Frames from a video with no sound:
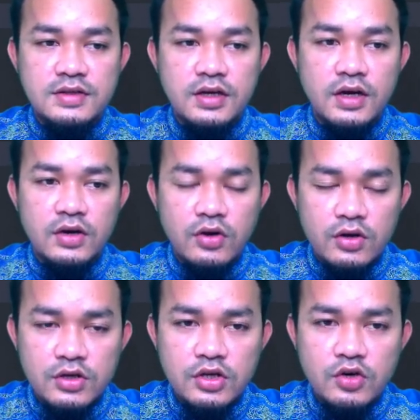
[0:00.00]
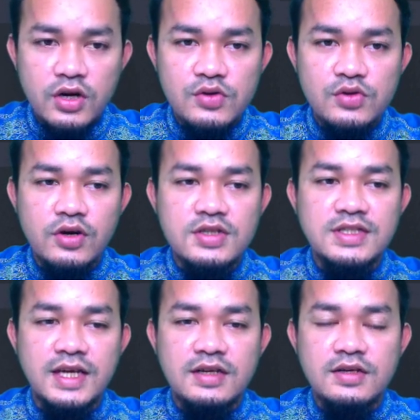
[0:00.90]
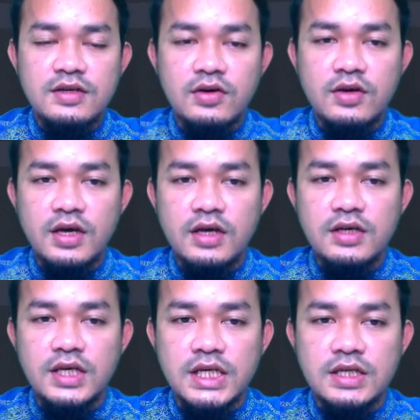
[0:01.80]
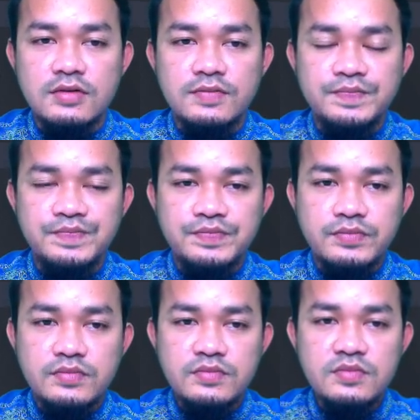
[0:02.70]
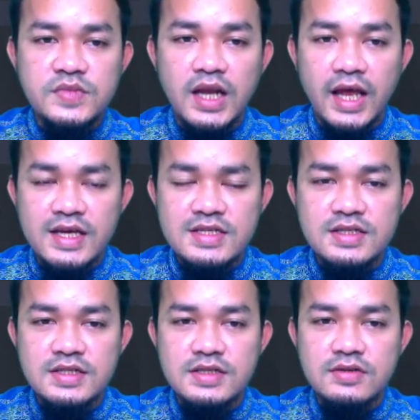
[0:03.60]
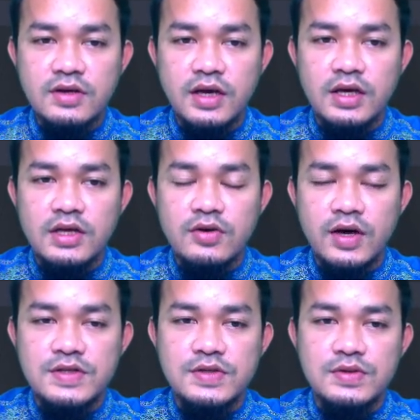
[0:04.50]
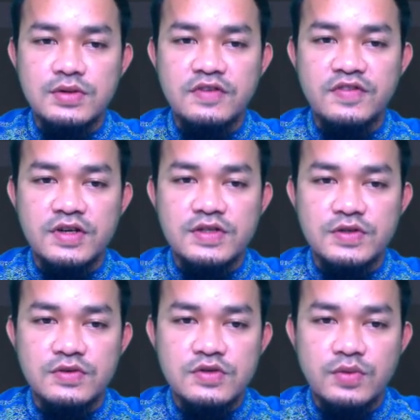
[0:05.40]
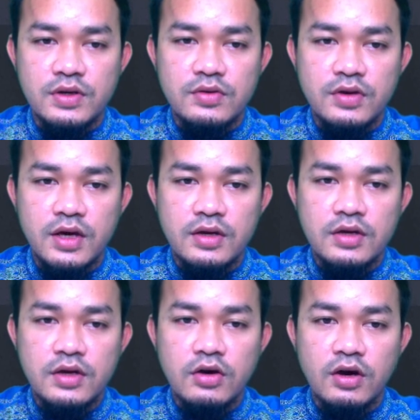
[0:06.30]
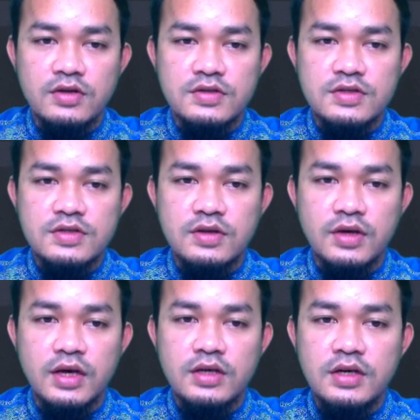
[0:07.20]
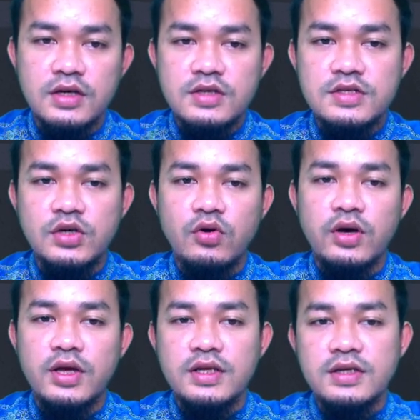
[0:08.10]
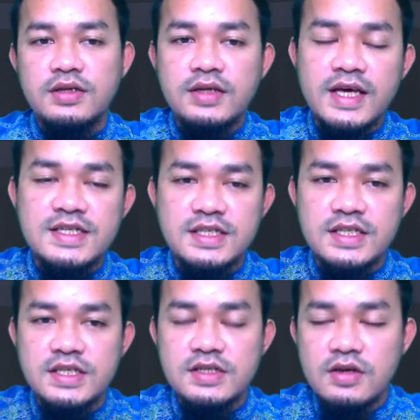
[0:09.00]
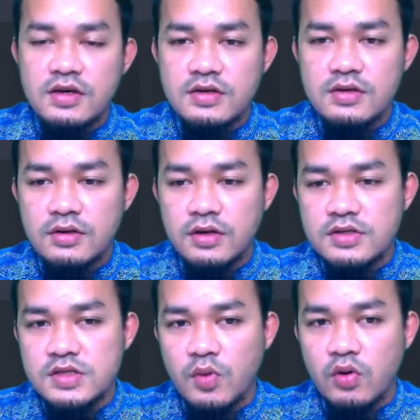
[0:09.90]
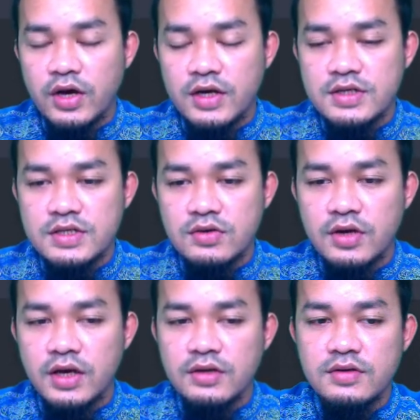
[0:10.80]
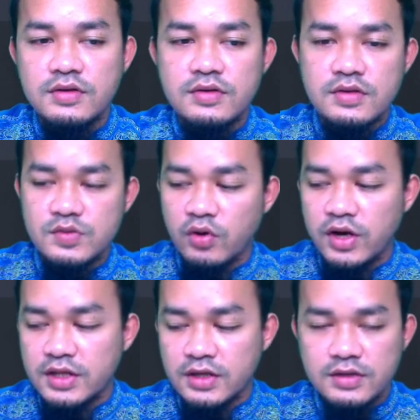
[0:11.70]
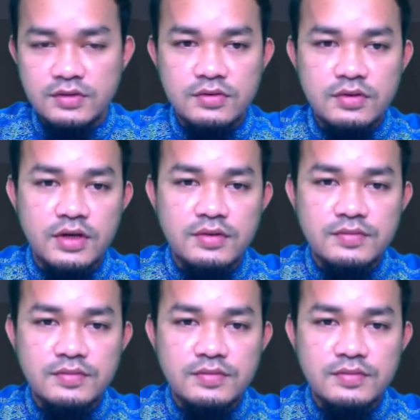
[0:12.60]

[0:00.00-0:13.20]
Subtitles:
if you want to use constant, okay, in class, okay, you have to refer to this one, okay, const, okay, const, small case, okay, small letter, okay.